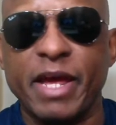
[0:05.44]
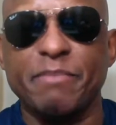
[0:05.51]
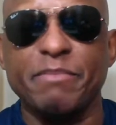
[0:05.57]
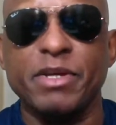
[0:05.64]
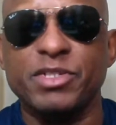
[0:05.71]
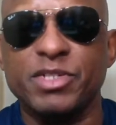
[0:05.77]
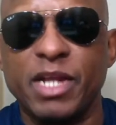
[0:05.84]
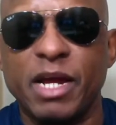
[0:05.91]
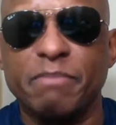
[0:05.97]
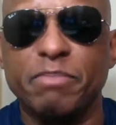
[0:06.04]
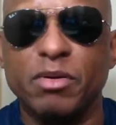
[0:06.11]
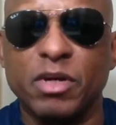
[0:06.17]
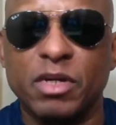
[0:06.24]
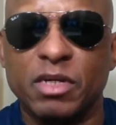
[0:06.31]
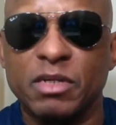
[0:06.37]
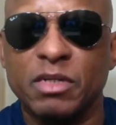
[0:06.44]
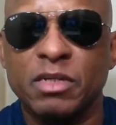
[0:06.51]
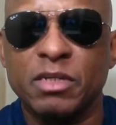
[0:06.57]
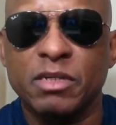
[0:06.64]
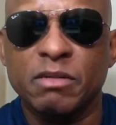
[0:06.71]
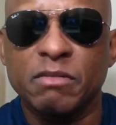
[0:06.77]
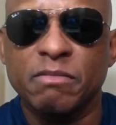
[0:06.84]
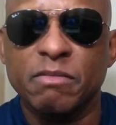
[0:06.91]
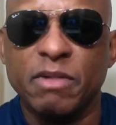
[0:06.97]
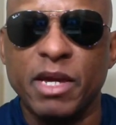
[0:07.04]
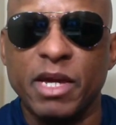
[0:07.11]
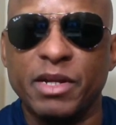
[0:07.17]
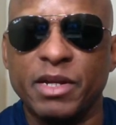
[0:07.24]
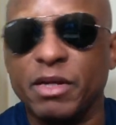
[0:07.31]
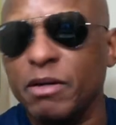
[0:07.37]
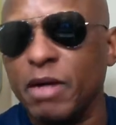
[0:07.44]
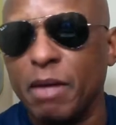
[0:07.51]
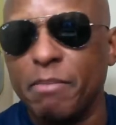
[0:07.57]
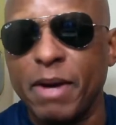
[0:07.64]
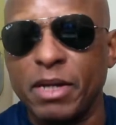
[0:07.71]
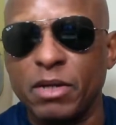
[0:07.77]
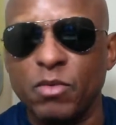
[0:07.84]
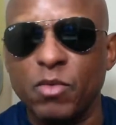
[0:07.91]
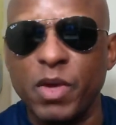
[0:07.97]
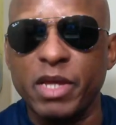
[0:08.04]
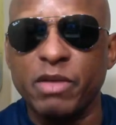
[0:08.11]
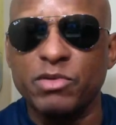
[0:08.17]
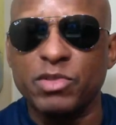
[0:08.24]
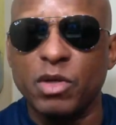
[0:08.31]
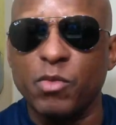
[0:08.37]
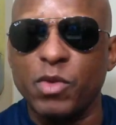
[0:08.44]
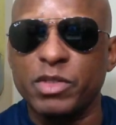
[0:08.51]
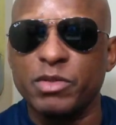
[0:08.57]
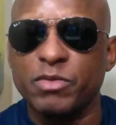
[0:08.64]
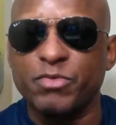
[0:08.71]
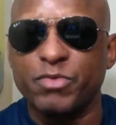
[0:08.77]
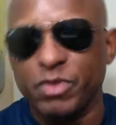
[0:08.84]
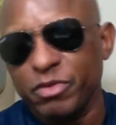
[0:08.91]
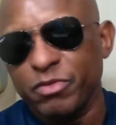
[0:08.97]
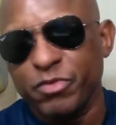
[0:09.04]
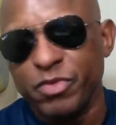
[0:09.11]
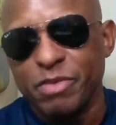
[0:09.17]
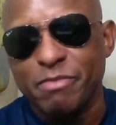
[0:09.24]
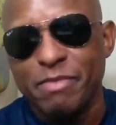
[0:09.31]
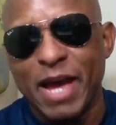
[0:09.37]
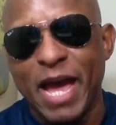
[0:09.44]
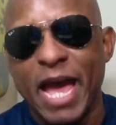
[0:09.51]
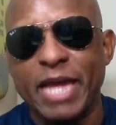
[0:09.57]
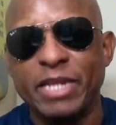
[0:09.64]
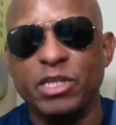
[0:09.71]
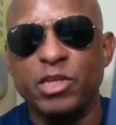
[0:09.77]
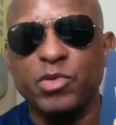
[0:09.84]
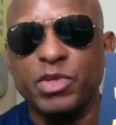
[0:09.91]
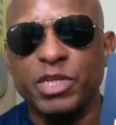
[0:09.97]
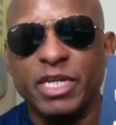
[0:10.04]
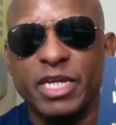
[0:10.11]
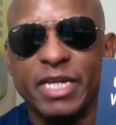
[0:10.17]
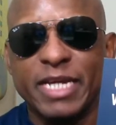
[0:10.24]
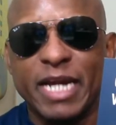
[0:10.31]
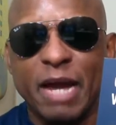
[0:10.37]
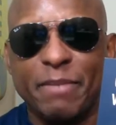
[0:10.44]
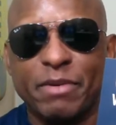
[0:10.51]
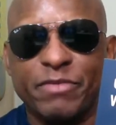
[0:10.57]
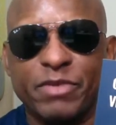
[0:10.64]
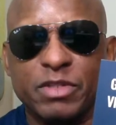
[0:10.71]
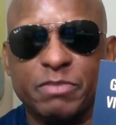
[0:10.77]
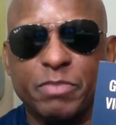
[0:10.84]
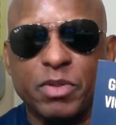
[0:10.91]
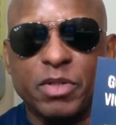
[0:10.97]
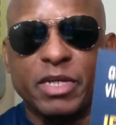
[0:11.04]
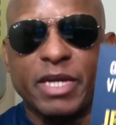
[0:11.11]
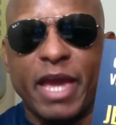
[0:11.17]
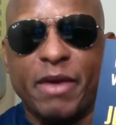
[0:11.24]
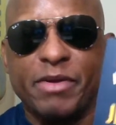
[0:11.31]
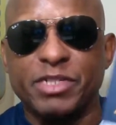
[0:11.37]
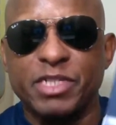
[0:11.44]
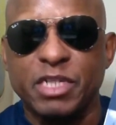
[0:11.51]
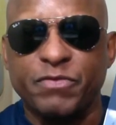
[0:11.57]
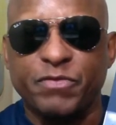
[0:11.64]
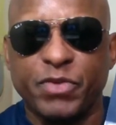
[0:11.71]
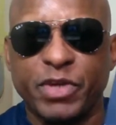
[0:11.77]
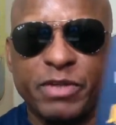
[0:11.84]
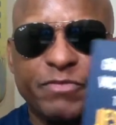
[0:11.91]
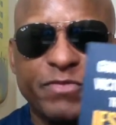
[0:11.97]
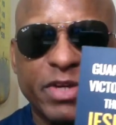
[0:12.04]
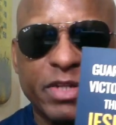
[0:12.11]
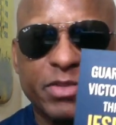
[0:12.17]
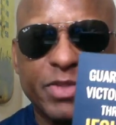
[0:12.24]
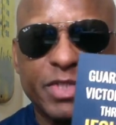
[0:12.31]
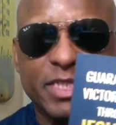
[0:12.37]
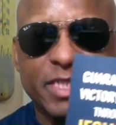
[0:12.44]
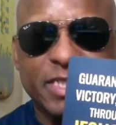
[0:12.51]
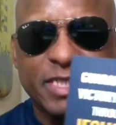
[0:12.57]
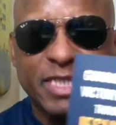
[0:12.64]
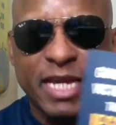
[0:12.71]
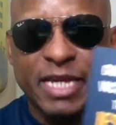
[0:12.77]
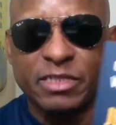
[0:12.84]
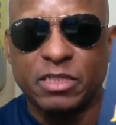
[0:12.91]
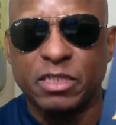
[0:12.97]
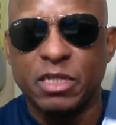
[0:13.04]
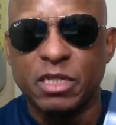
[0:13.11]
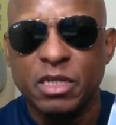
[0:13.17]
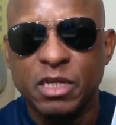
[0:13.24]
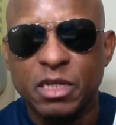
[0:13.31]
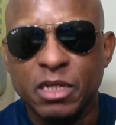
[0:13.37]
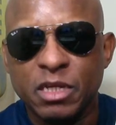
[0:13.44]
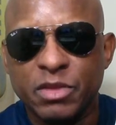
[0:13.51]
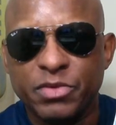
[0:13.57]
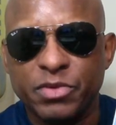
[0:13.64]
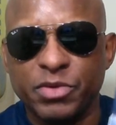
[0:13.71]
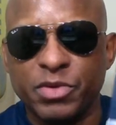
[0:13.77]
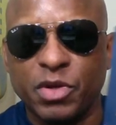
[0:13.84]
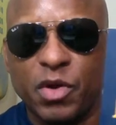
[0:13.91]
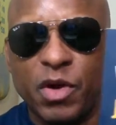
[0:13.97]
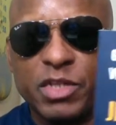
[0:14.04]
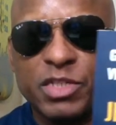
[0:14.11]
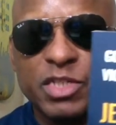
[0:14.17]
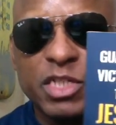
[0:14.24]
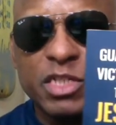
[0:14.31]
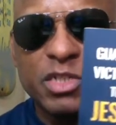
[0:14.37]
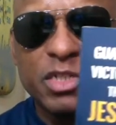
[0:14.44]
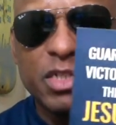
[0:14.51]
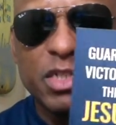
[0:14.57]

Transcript: mentioned our book in about a week, so I want to remind you, you can get a copy of this book, Guaranteed Freedom, Victory, and Success Through the Lord Jesus